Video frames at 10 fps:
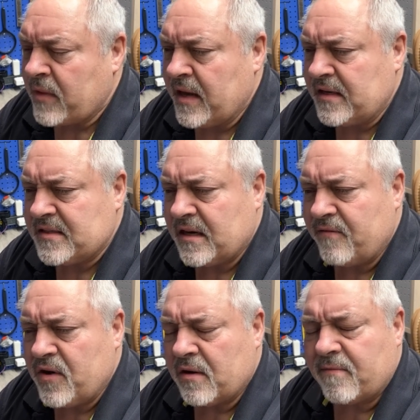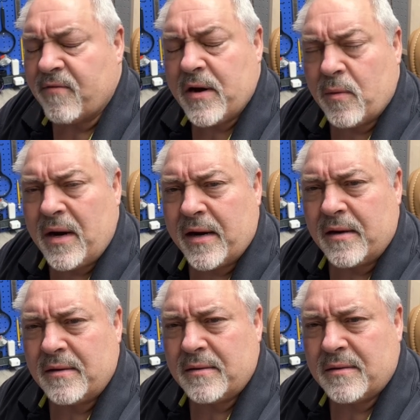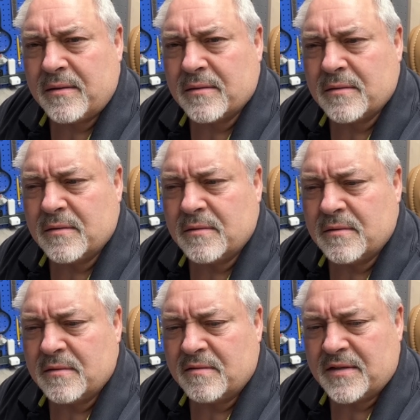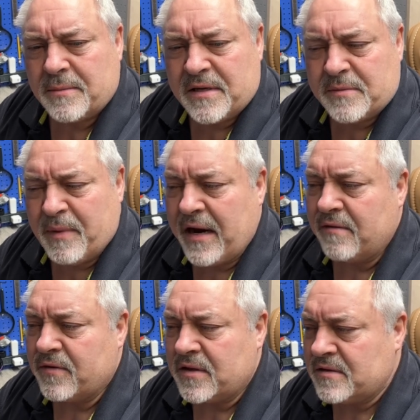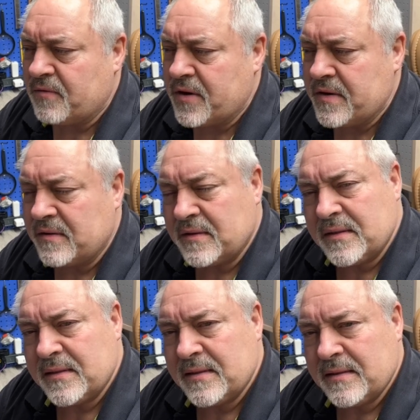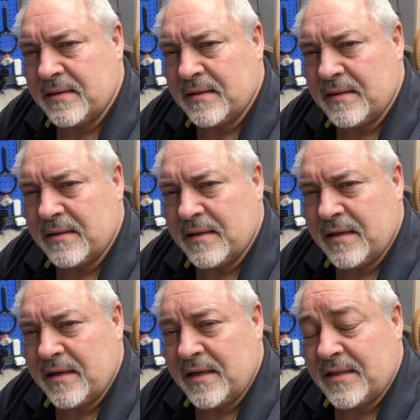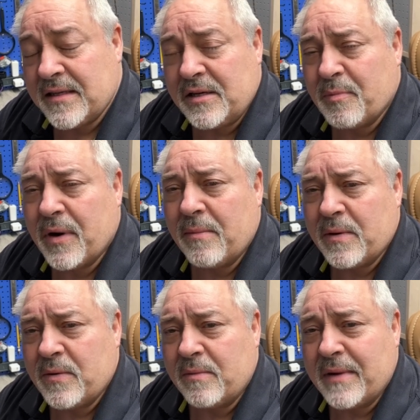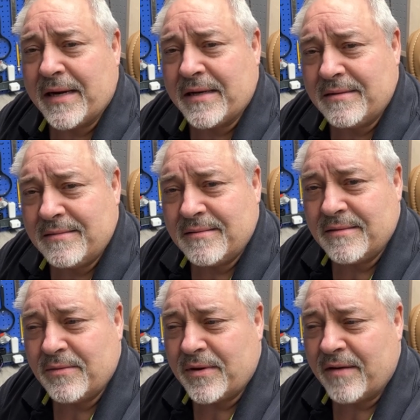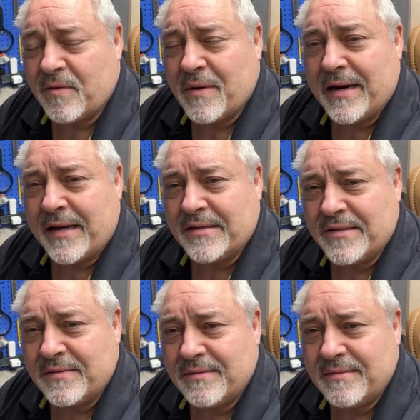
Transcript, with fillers: and he said, if you're on a free ride, somebody's paying for this for you. He said, you probably won't make it. You won't have the right attitude.